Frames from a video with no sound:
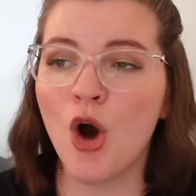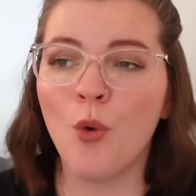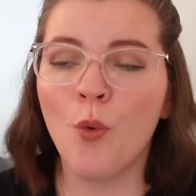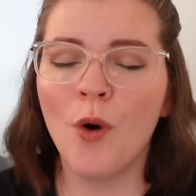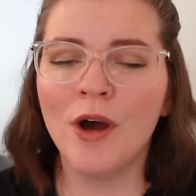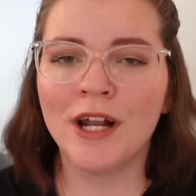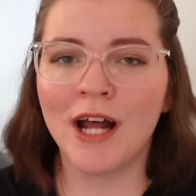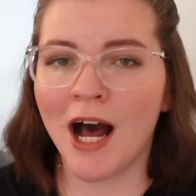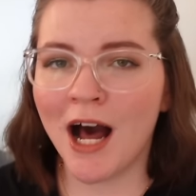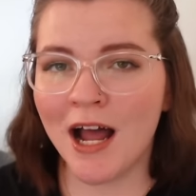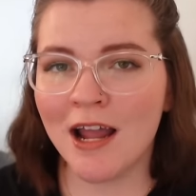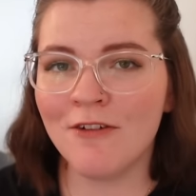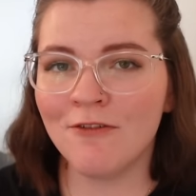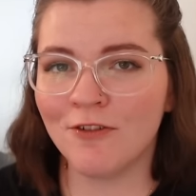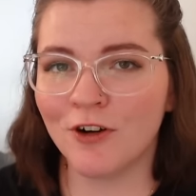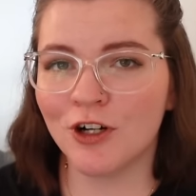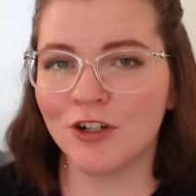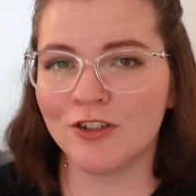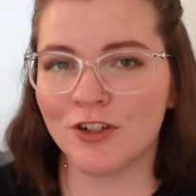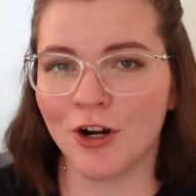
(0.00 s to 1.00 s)
When I
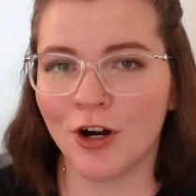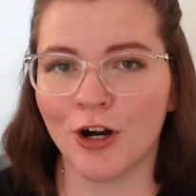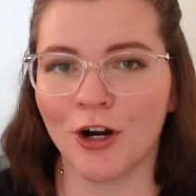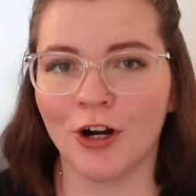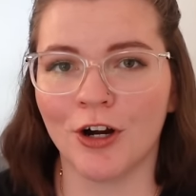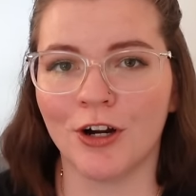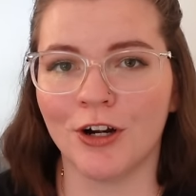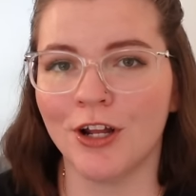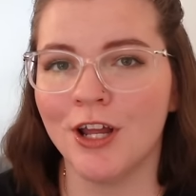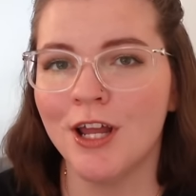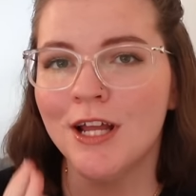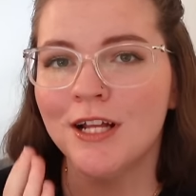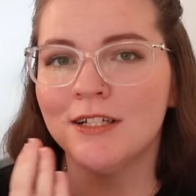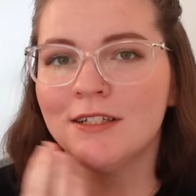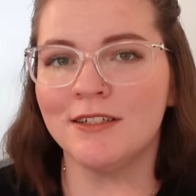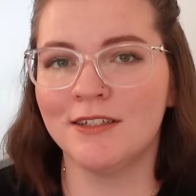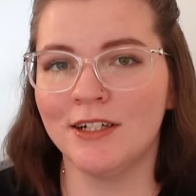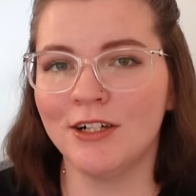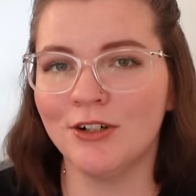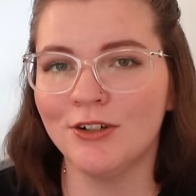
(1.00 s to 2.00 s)
first heard
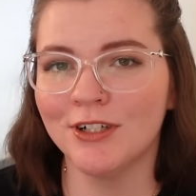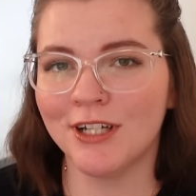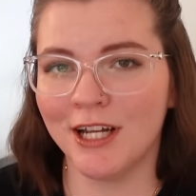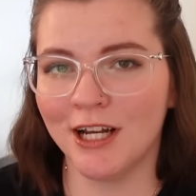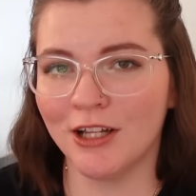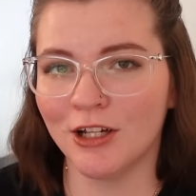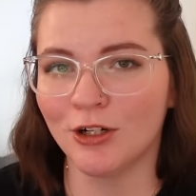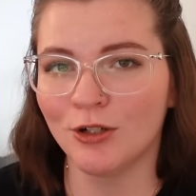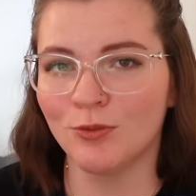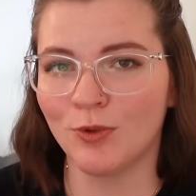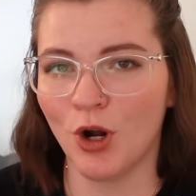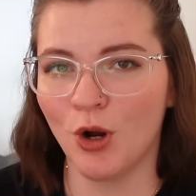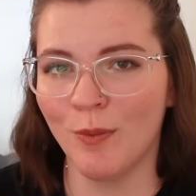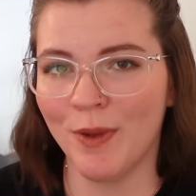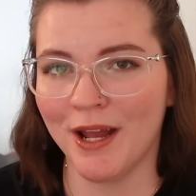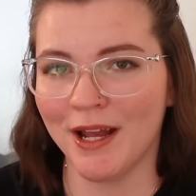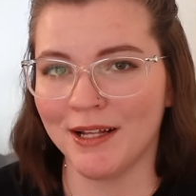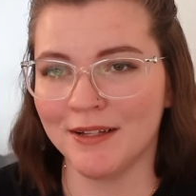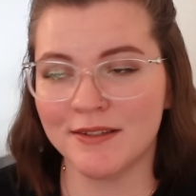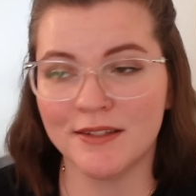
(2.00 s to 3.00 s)
serial killer
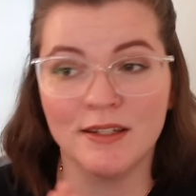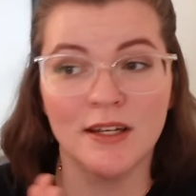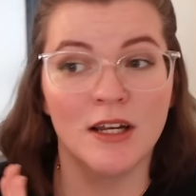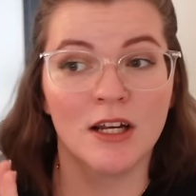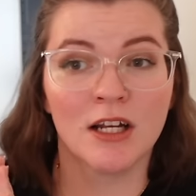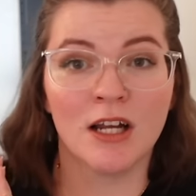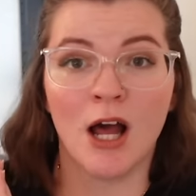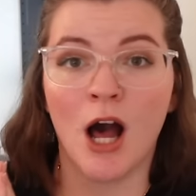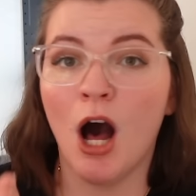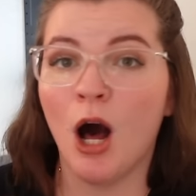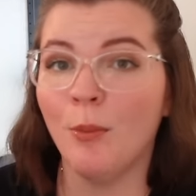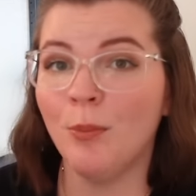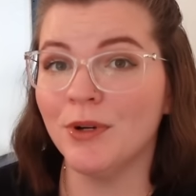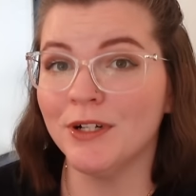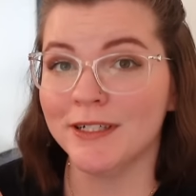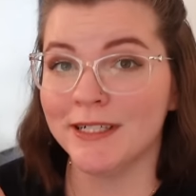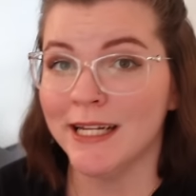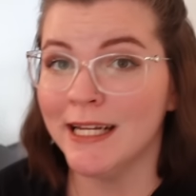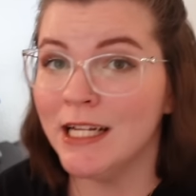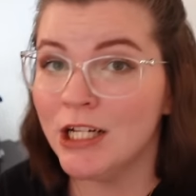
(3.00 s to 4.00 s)
romance
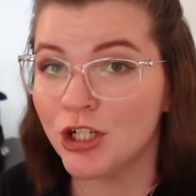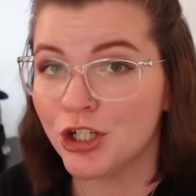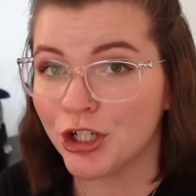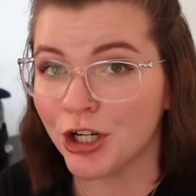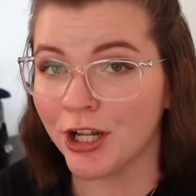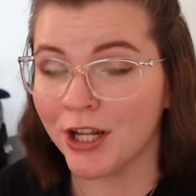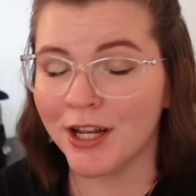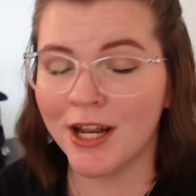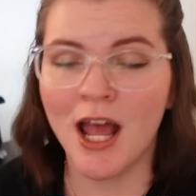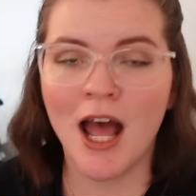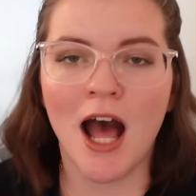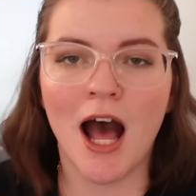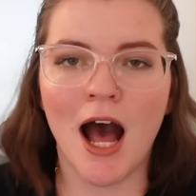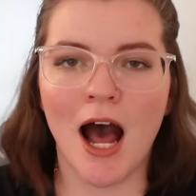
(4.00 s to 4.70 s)
competition,